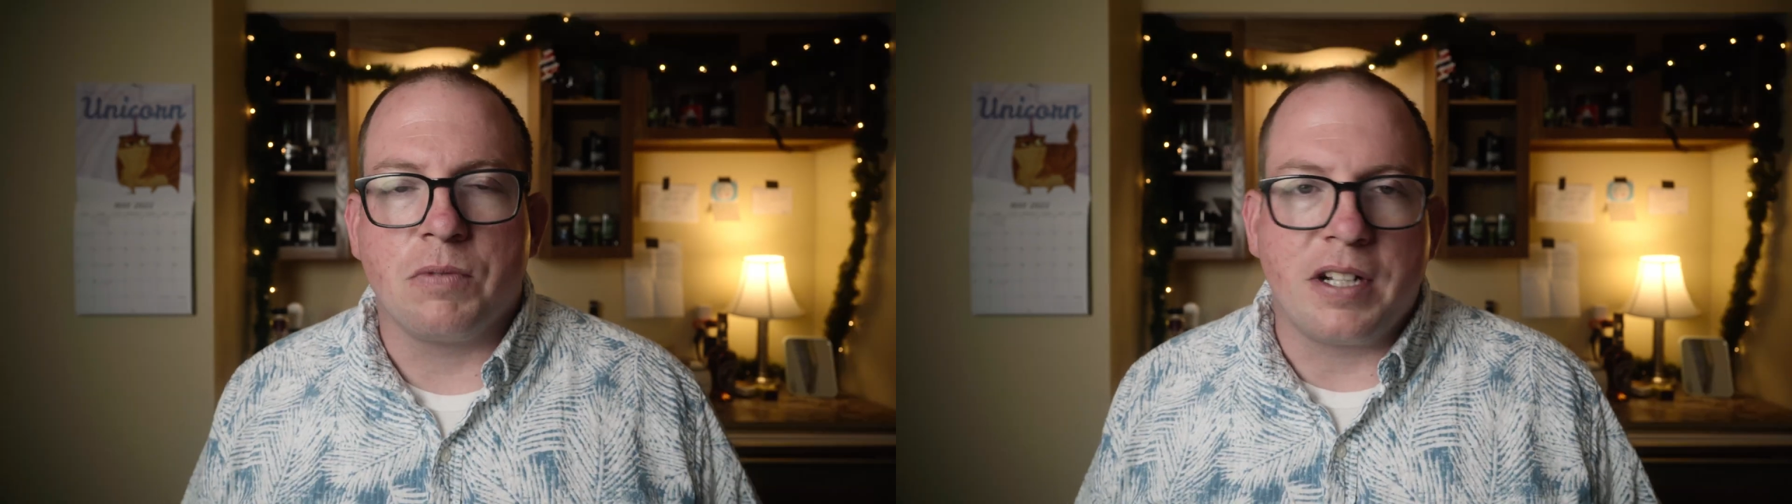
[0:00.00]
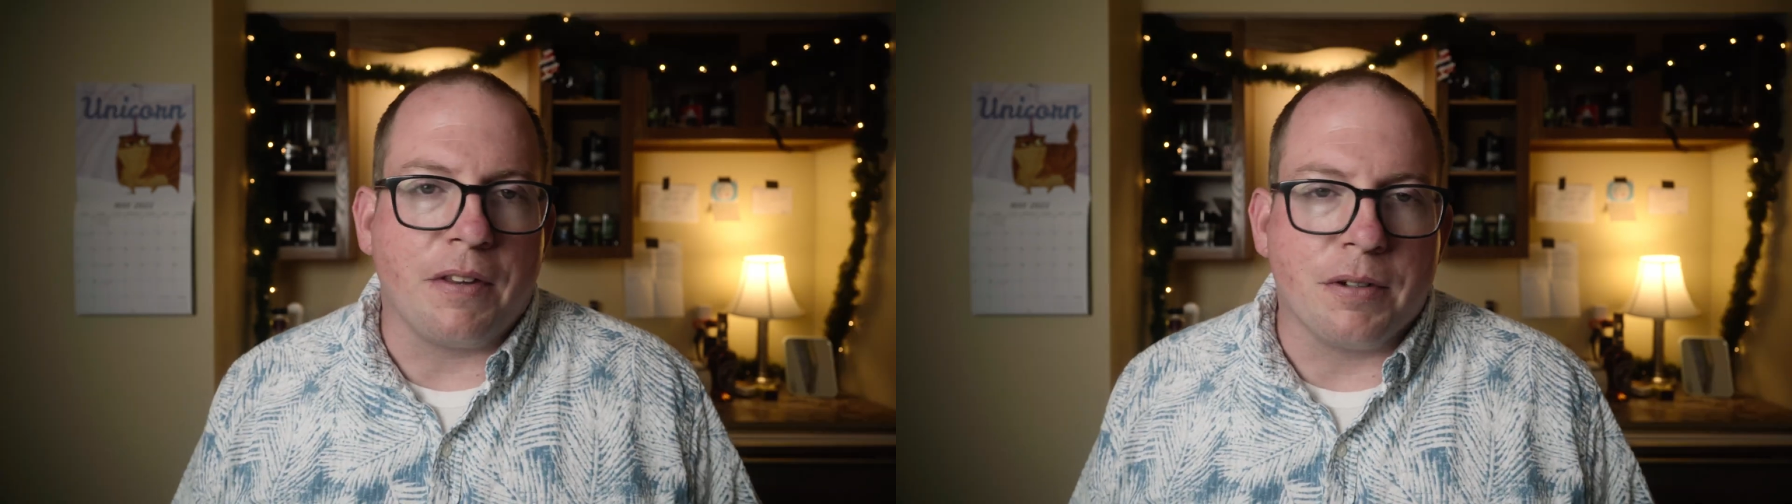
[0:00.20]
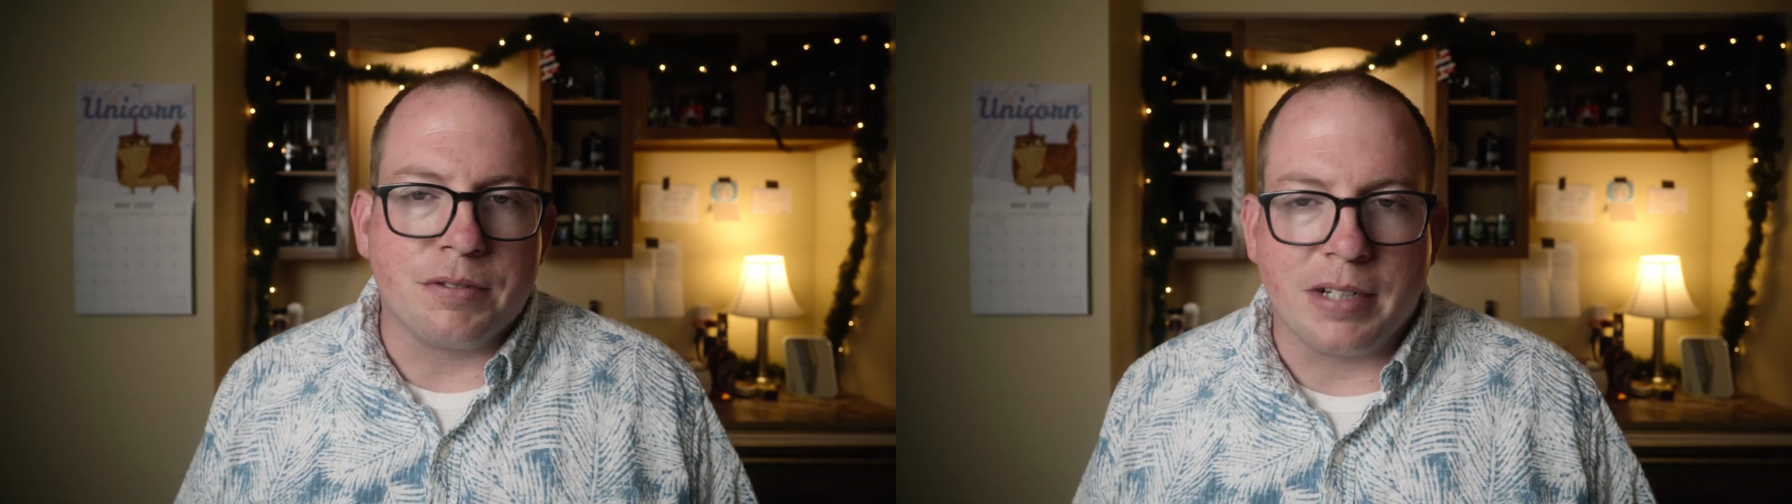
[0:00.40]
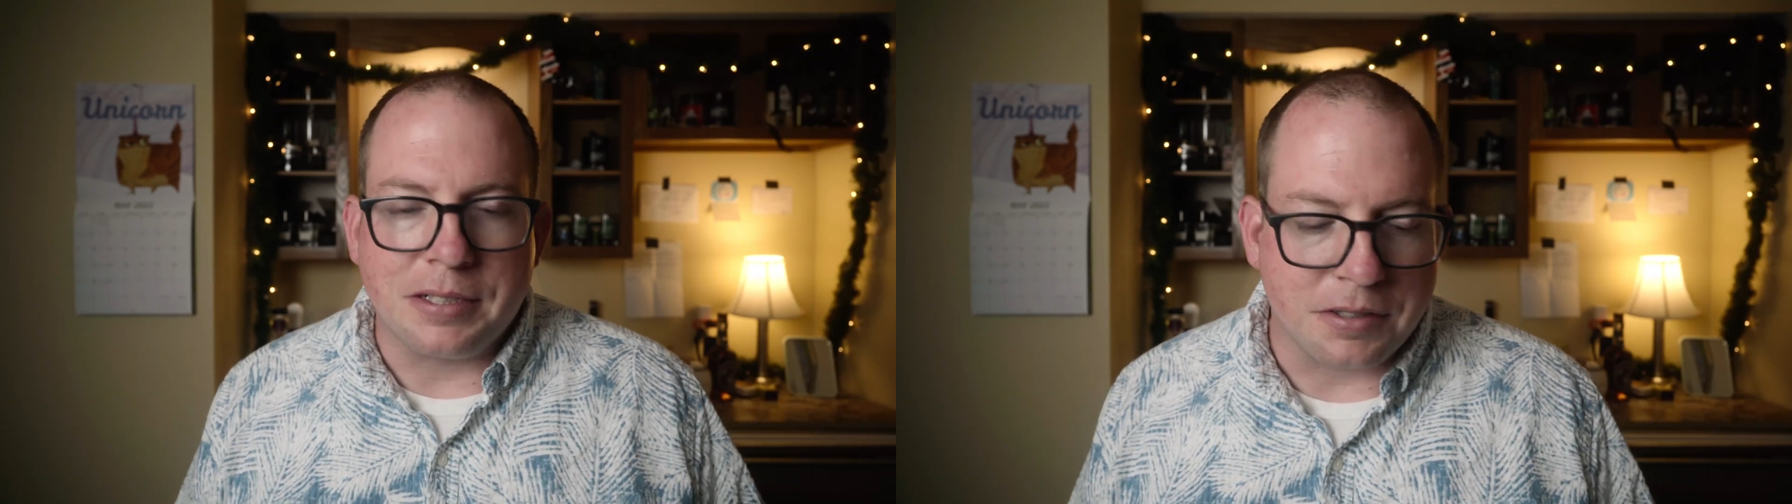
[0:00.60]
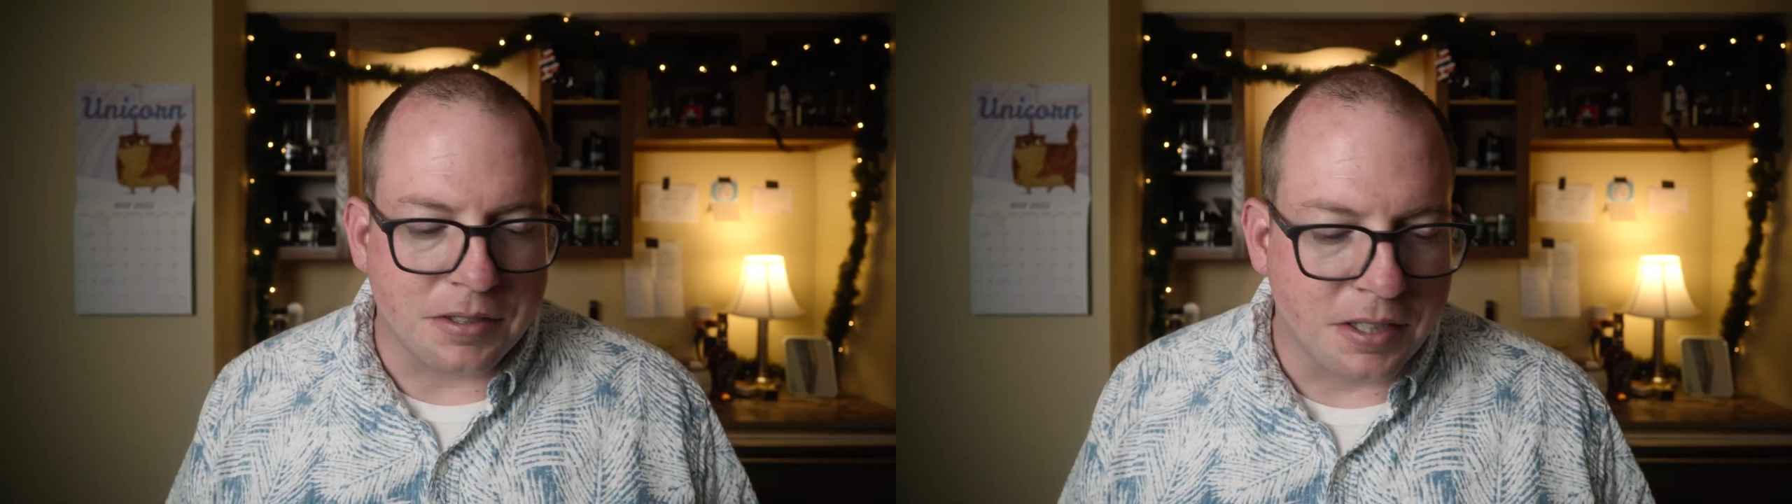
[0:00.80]
one of those
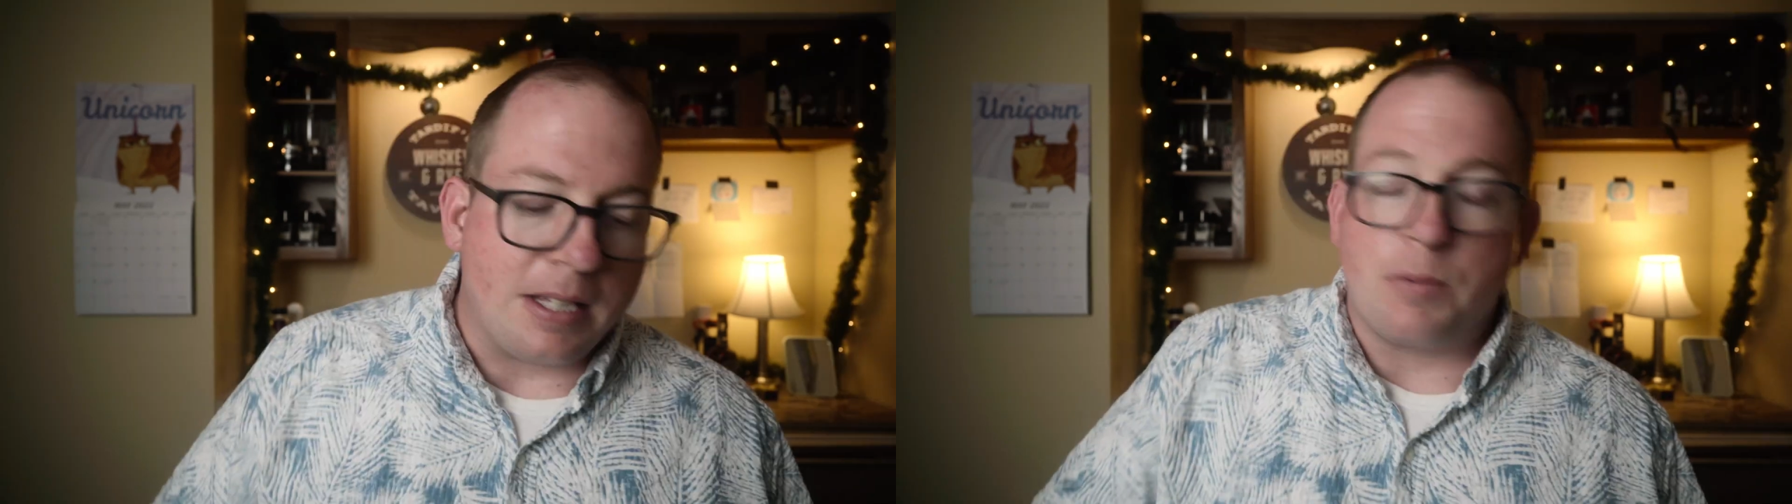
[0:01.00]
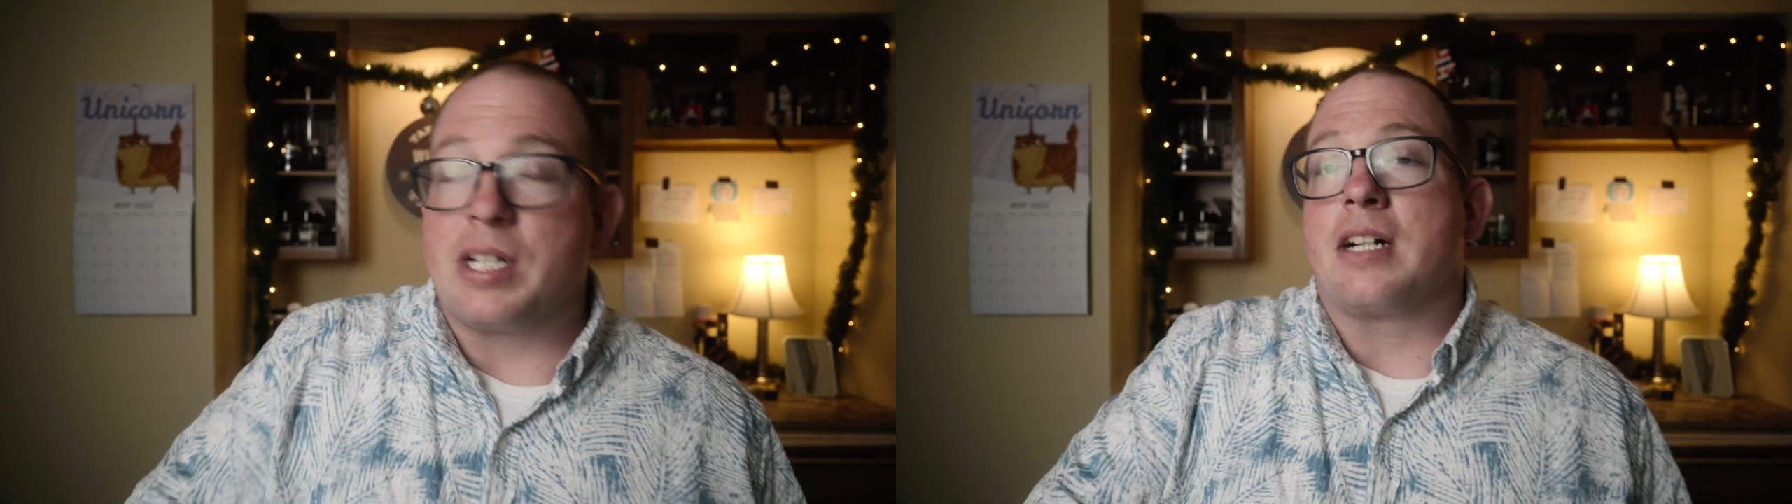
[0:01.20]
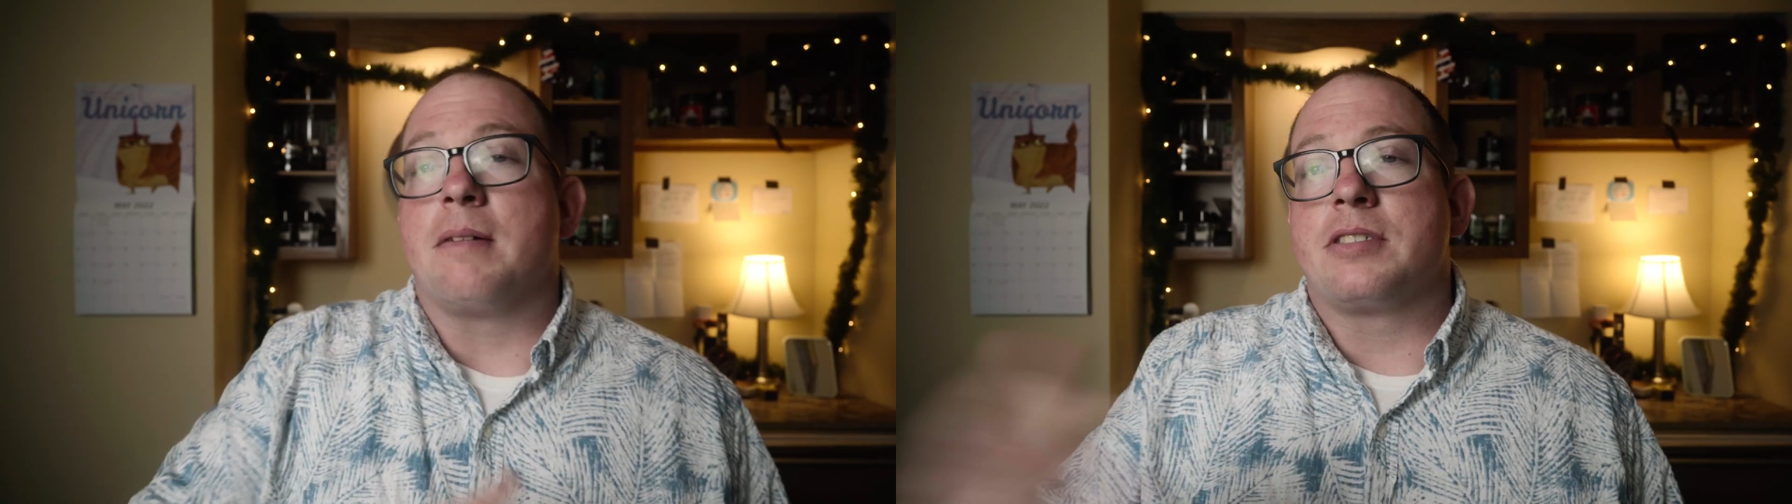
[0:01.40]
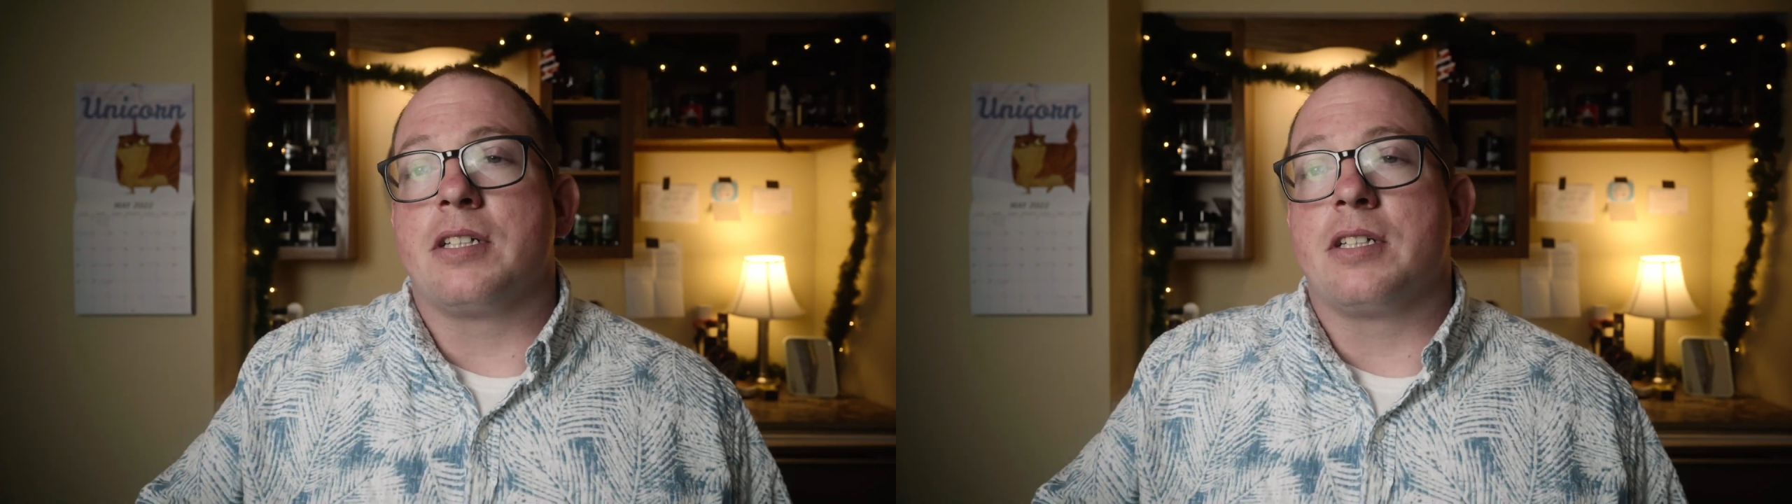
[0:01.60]
razors. And then when it comes